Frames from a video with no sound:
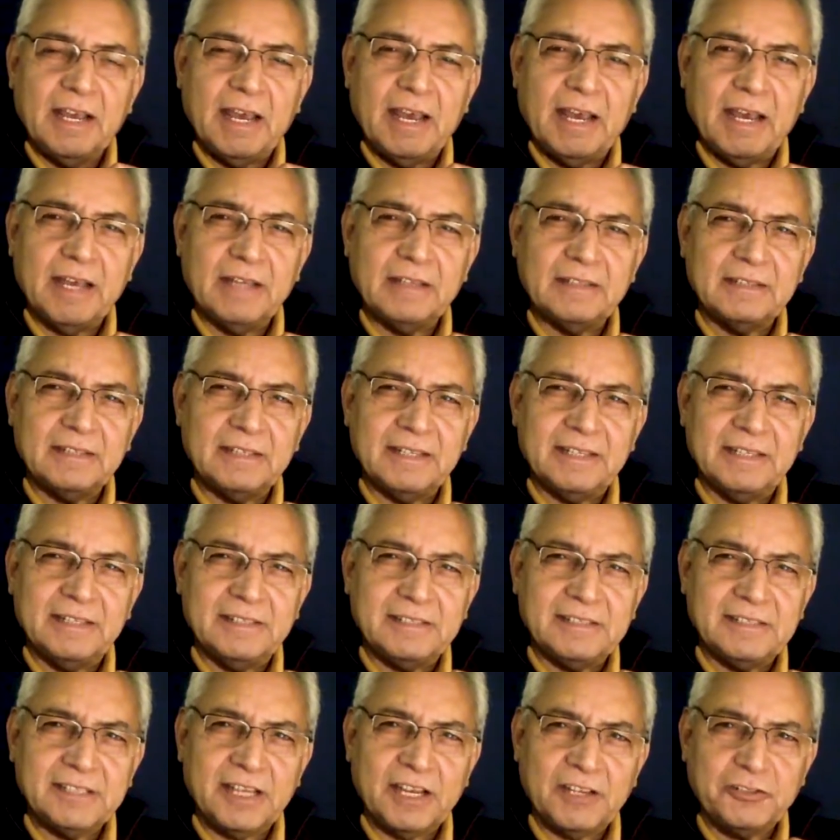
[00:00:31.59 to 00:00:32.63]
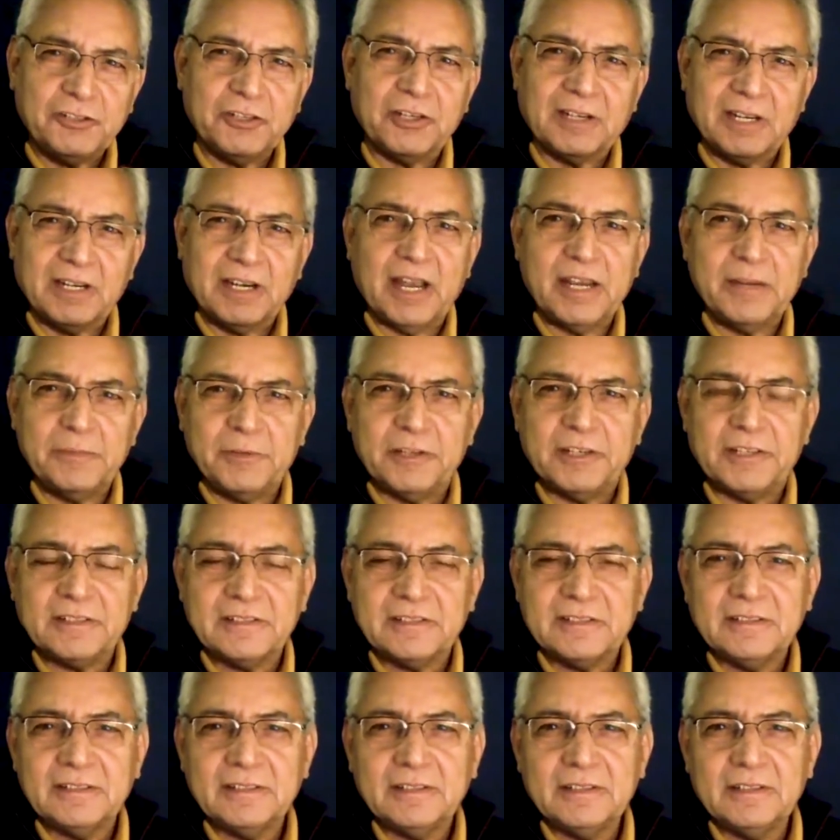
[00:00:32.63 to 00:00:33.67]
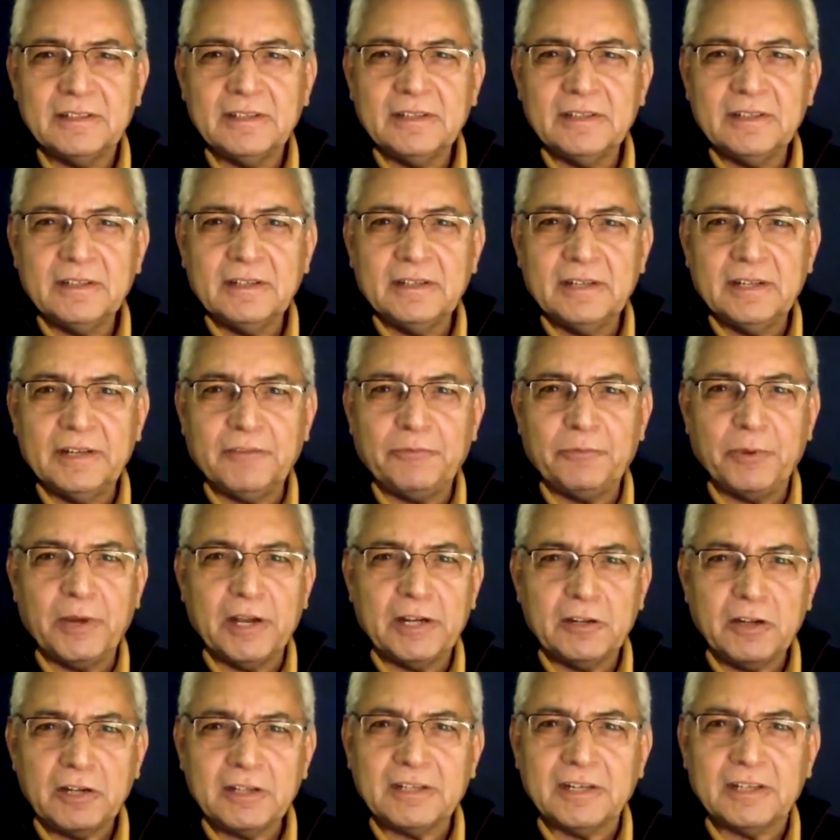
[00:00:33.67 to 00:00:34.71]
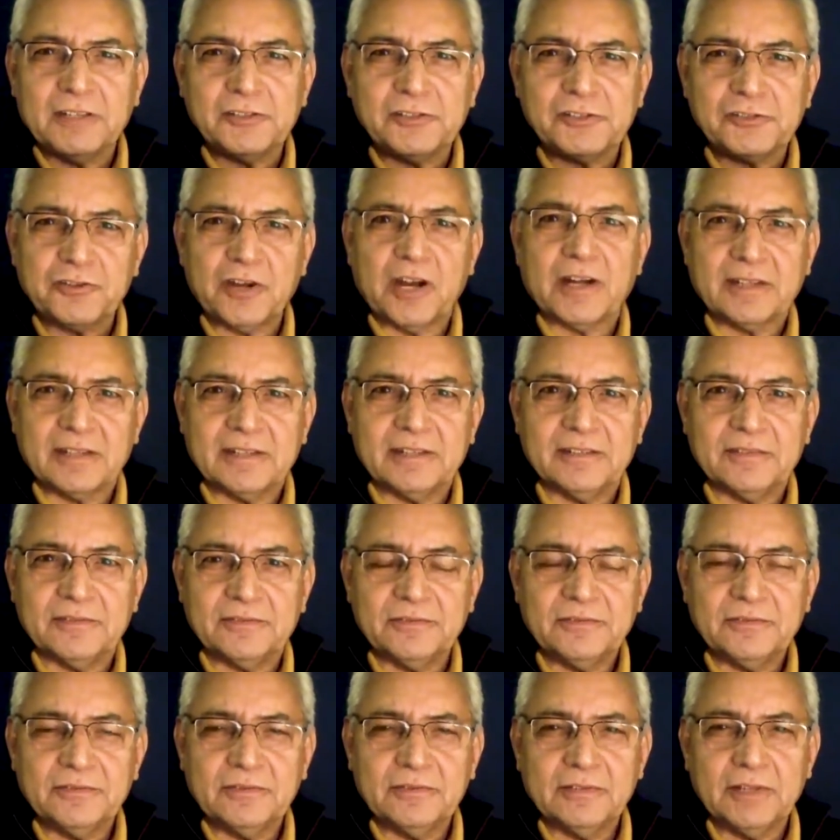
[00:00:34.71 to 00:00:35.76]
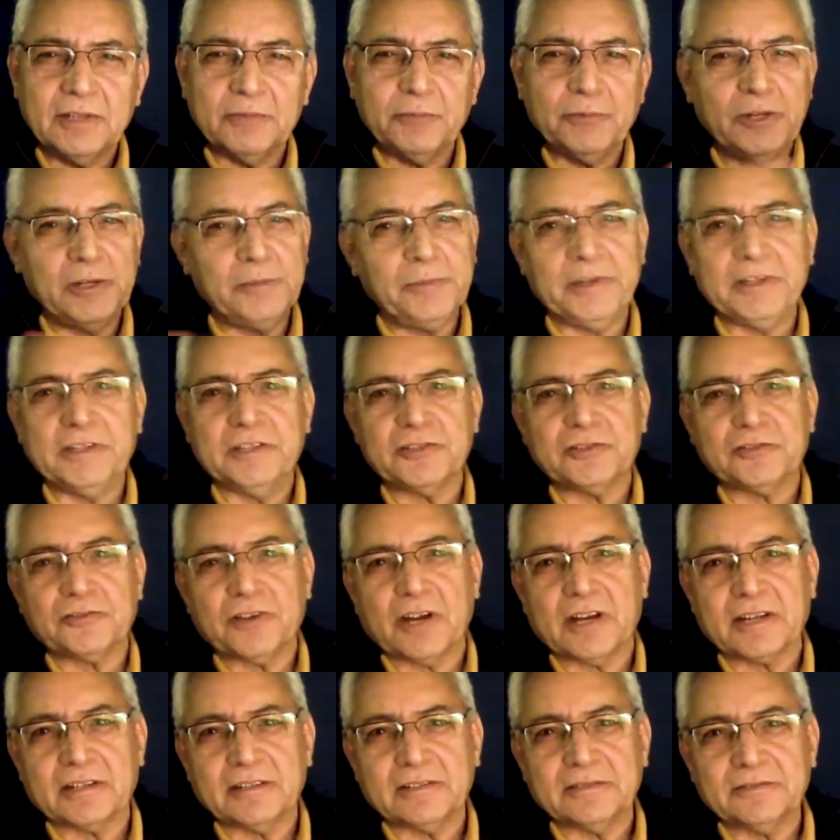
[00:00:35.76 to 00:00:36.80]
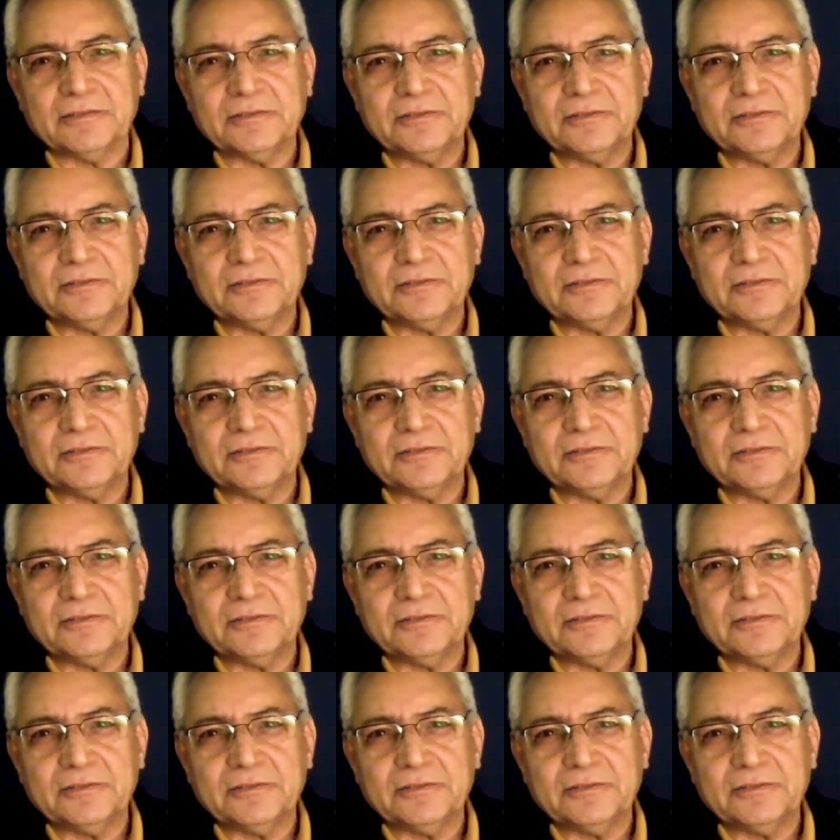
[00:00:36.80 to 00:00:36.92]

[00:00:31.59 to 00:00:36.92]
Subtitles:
And in such a climate, if we are not constructive, then we'll be destructive.